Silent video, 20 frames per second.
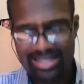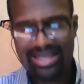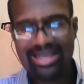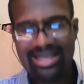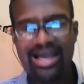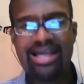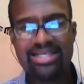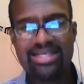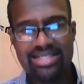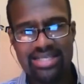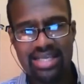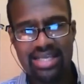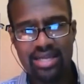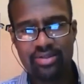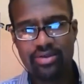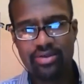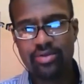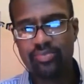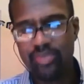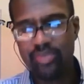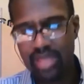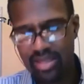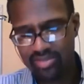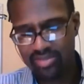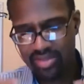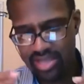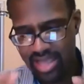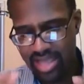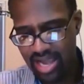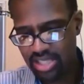They got together
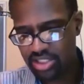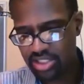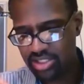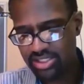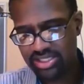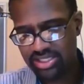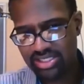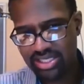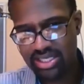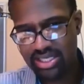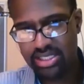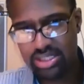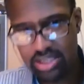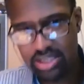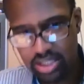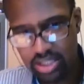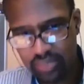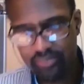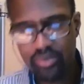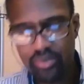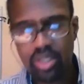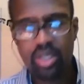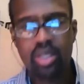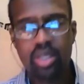and they actually said, look,